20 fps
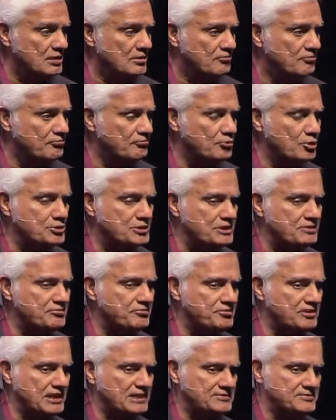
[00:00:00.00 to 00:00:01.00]

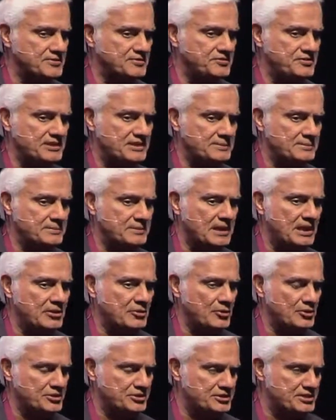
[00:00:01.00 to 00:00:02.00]
45 of them
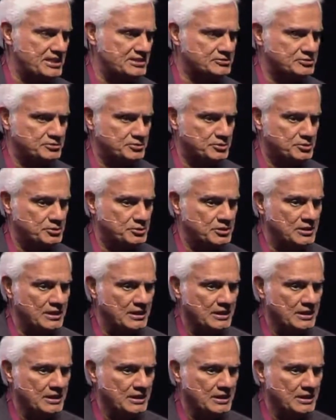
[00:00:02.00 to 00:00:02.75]
are on death row.